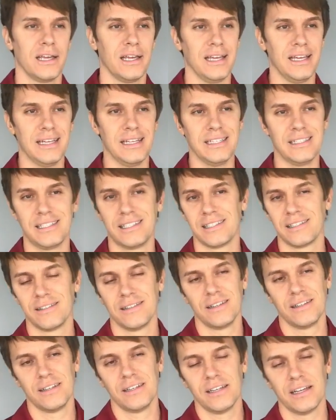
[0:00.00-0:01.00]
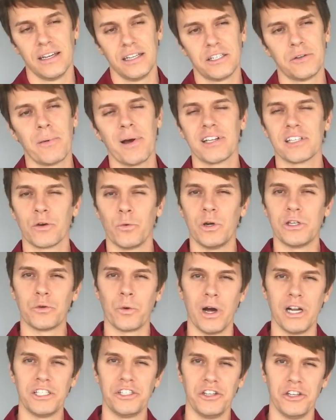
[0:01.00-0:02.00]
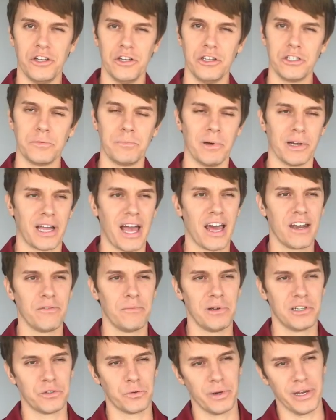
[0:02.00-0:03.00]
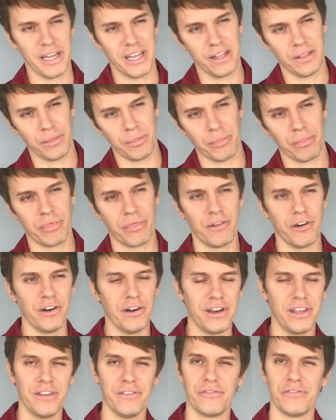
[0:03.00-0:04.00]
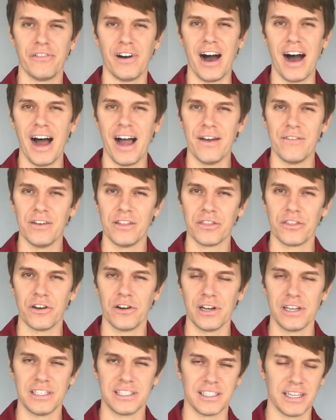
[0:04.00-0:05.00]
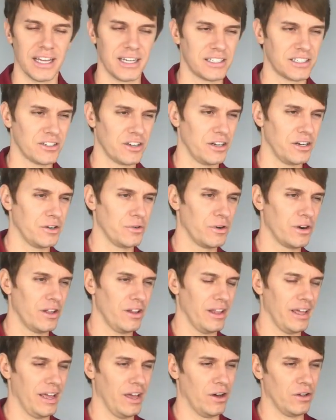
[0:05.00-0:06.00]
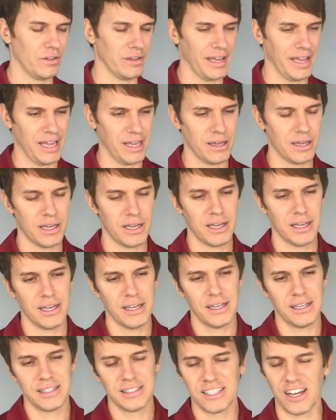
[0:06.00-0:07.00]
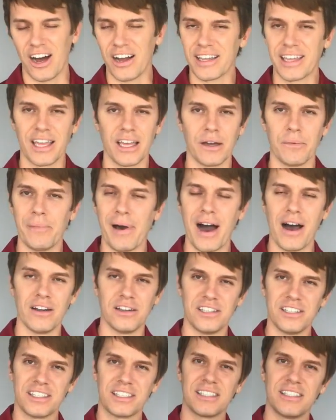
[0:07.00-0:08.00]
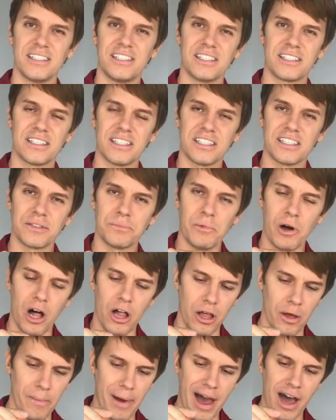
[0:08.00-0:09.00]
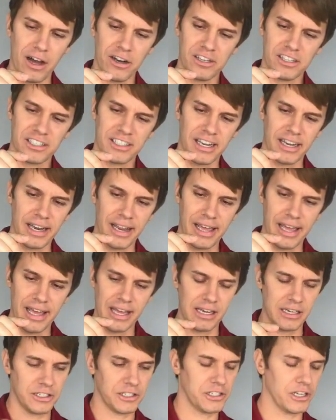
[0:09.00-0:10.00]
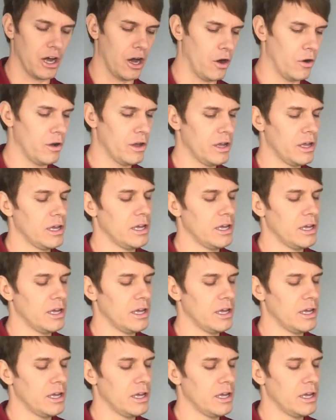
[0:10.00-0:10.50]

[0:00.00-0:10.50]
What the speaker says: is, it depends on which wedge you use, but kind of between 35 and 36. So you're really only talking about just a small amount, just an inch. So